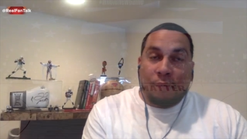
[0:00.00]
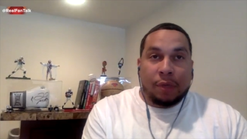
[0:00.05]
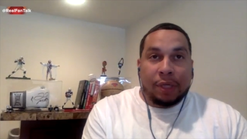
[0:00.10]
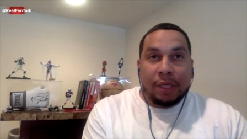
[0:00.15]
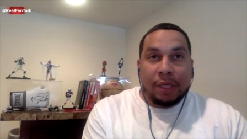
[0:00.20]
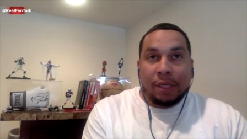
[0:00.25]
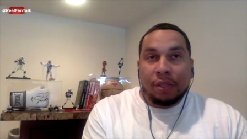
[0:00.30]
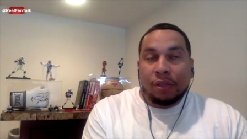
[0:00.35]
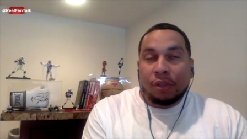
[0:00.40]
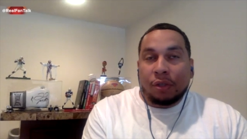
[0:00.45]
four
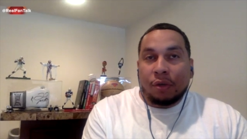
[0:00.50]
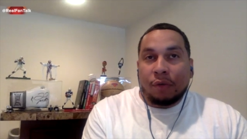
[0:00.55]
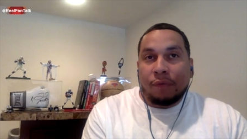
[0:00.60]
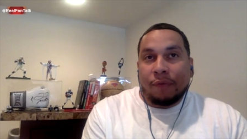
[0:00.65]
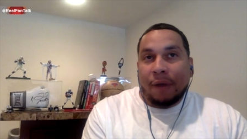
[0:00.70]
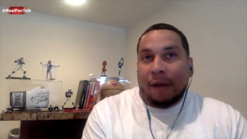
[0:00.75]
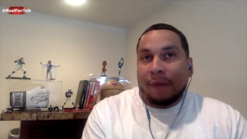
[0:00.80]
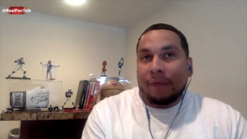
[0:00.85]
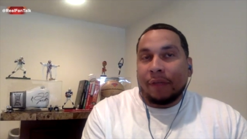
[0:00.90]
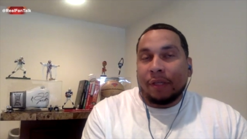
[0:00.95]
years ago,
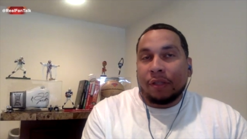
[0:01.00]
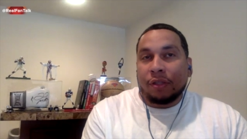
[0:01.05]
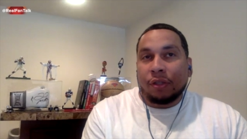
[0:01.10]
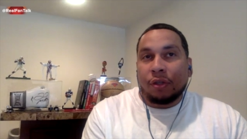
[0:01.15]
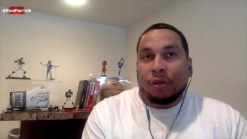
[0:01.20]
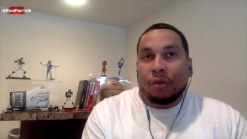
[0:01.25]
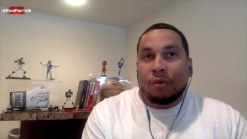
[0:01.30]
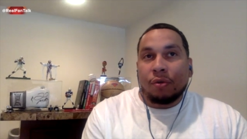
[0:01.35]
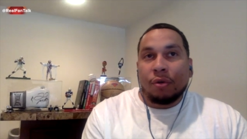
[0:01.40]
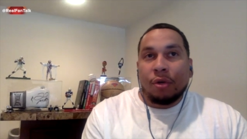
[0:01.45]
five years
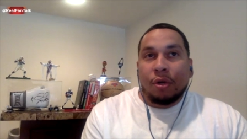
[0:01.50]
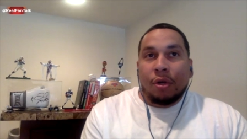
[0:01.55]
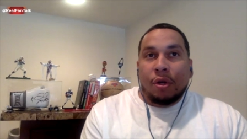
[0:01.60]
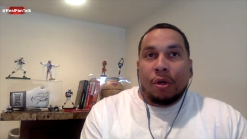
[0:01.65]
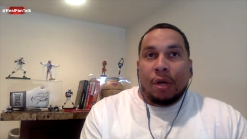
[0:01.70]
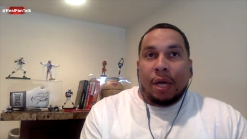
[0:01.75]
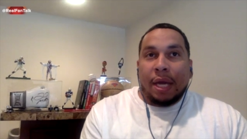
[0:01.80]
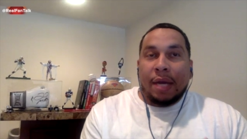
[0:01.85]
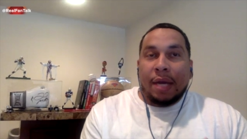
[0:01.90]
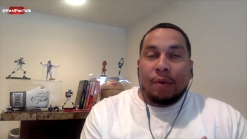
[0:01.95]
ago,
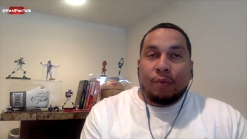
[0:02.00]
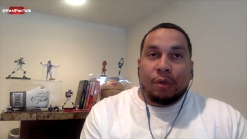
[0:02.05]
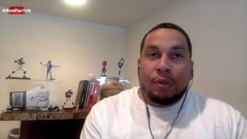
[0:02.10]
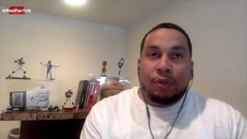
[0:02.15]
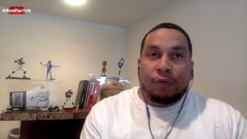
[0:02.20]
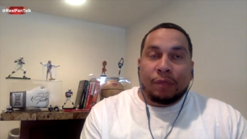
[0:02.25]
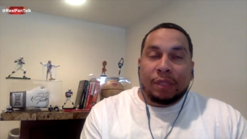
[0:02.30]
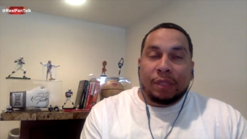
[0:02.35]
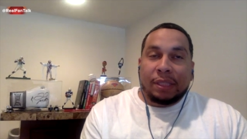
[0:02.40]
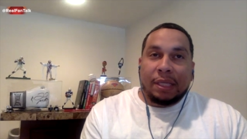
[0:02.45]
it
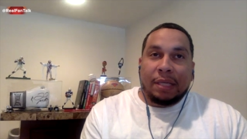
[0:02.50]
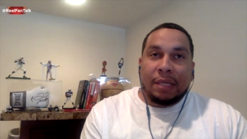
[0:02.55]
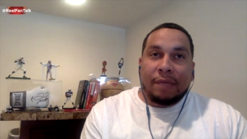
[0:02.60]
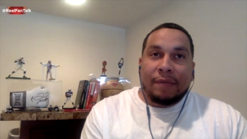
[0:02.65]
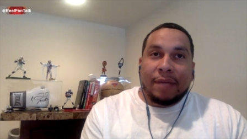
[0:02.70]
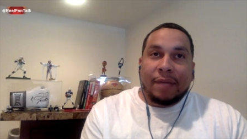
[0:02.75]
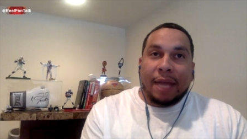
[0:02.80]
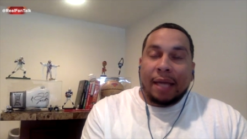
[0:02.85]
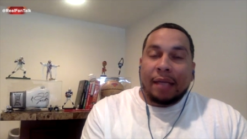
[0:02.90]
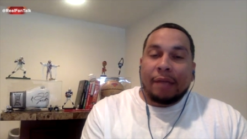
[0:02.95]
was
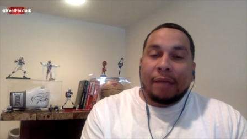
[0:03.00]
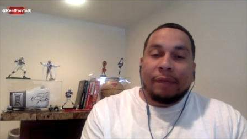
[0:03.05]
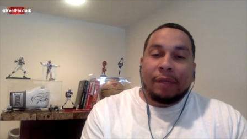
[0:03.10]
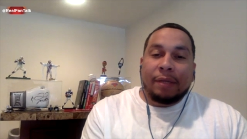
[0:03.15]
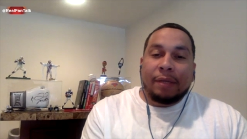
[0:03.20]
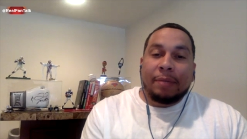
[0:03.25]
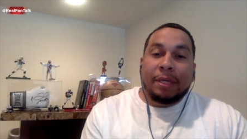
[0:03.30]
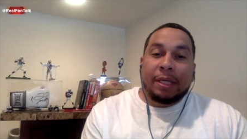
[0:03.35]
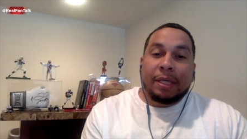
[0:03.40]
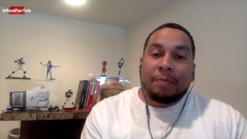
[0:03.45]
received
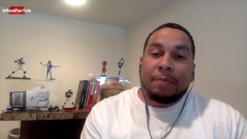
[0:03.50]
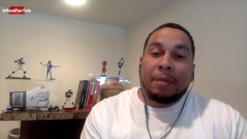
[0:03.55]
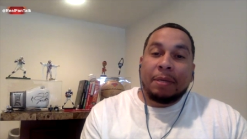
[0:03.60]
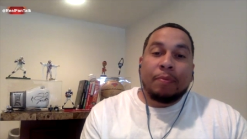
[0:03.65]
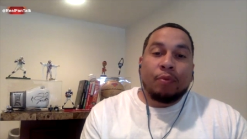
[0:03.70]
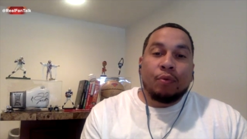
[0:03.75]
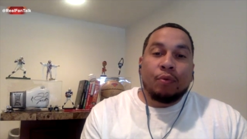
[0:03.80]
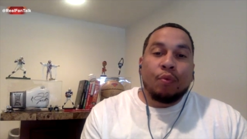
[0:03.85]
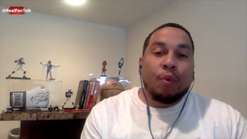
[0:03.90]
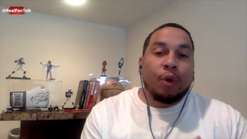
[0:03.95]
negatively because
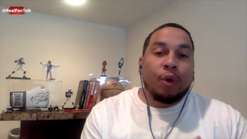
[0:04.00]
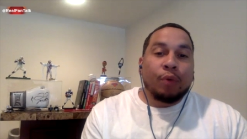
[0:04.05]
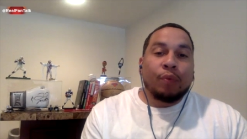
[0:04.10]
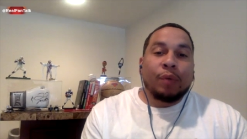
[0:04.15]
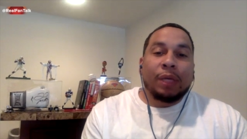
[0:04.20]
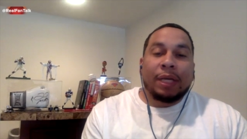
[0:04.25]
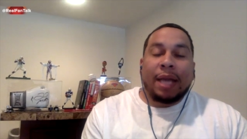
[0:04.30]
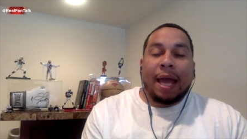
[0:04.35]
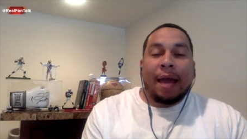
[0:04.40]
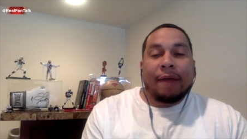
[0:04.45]
people weren't
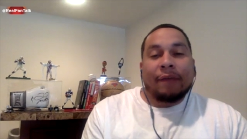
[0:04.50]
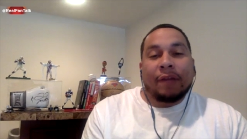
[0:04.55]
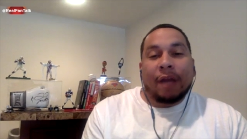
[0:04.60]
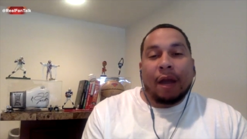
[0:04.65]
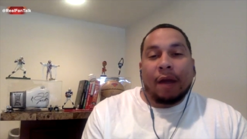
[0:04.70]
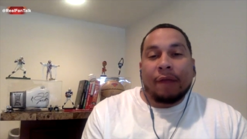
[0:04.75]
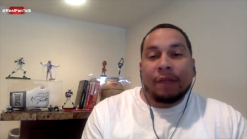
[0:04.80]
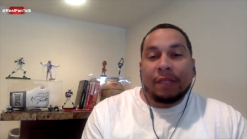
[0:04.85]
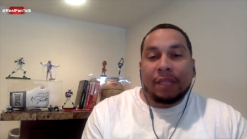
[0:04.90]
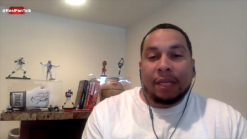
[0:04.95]
willing to have the
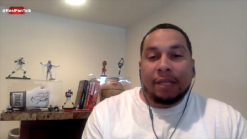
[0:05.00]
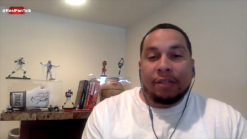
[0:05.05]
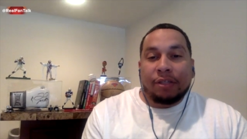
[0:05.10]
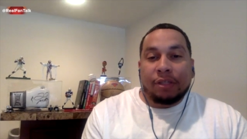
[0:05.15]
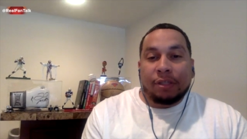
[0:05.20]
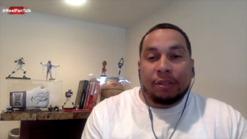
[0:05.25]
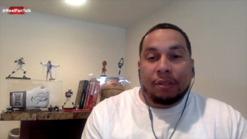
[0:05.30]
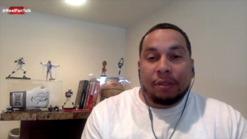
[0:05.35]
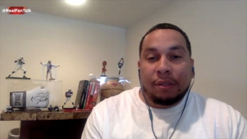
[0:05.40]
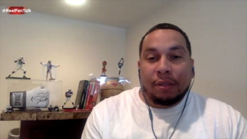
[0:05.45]
conversation.